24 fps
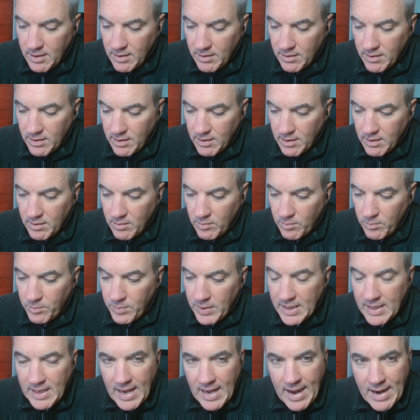the
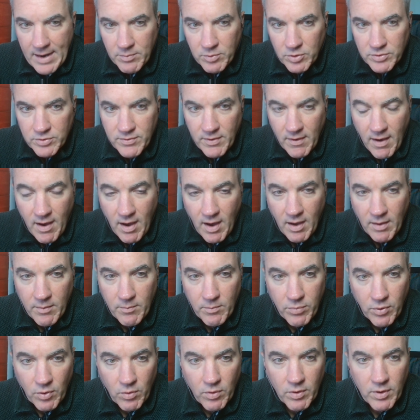being able to
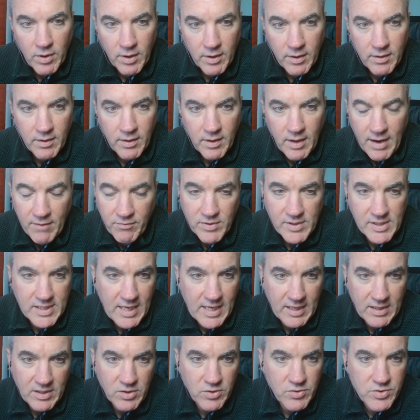onboard everyday
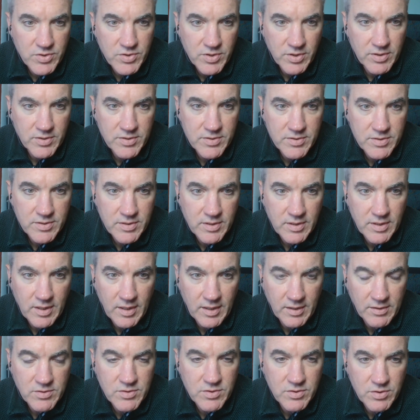users
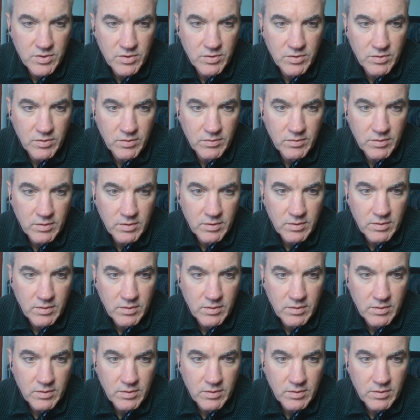into